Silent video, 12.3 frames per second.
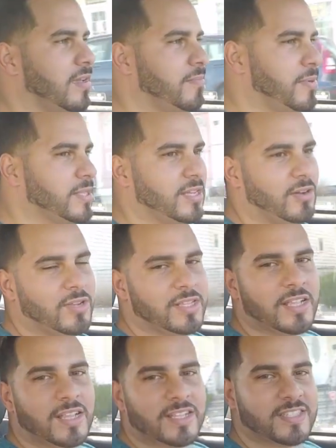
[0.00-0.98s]
but the only
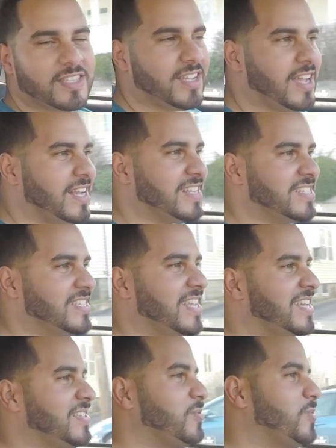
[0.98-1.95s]
thing that's kind of
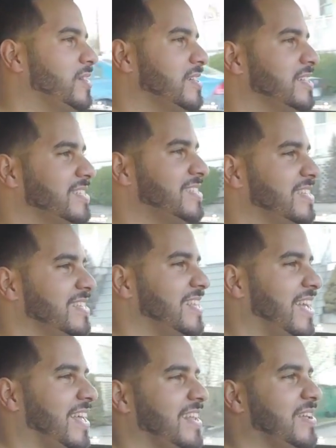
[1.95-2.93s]
stinked was
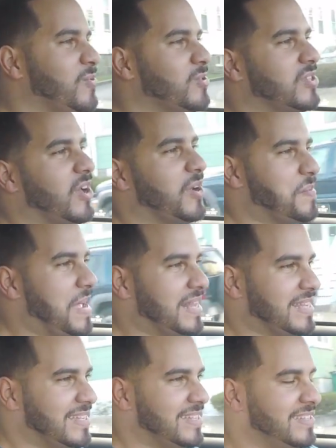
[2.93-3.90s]
that it was
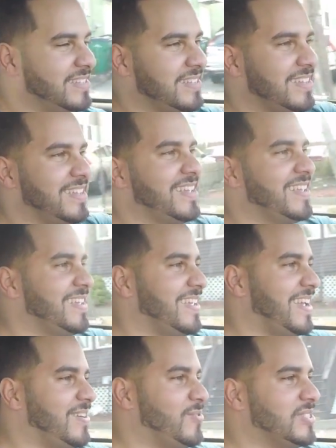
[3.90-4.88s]
automatic.
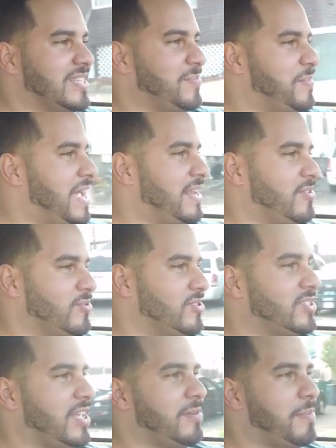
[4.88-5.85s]
Yeah, it wasn't a manual.
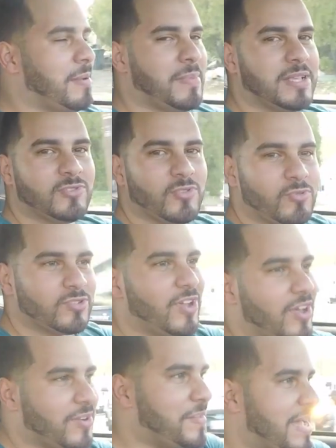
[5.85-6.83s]
Just like my Metro, it was
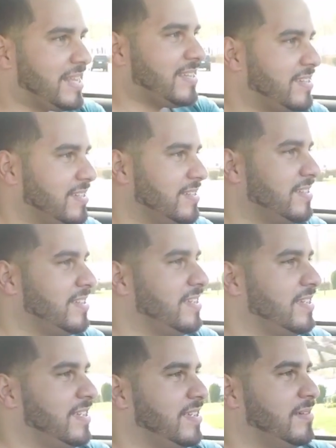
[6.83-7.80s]
automatic.
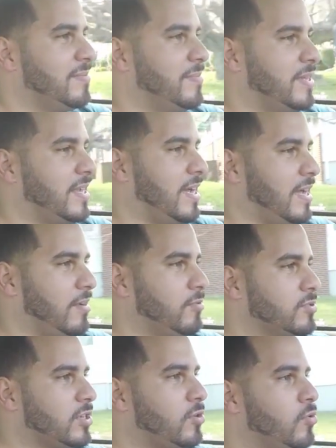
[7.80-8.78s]
But it
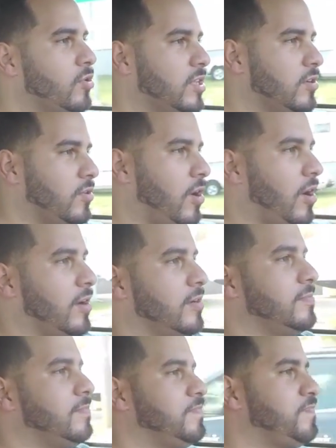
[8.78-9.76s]
was a cool little car.
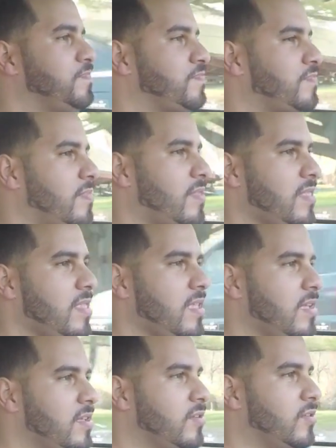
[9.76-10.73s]

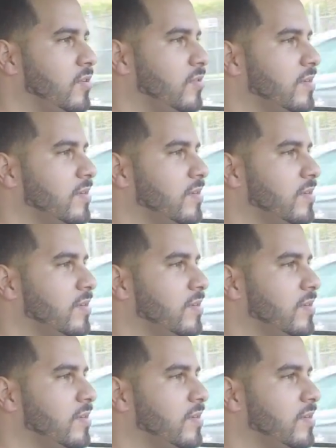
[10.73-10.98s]
You know,